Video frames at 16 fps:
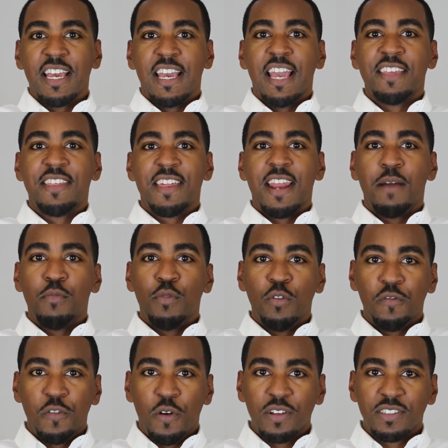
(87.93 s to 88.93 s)
And then I
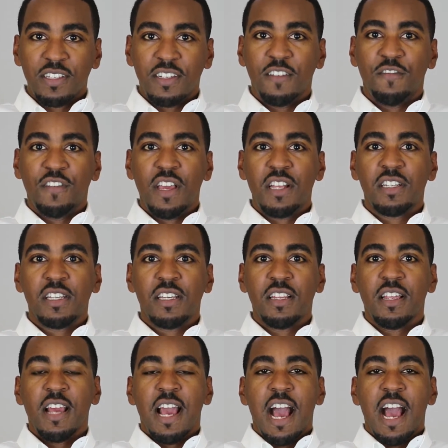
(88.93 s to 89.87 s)
moved on to division.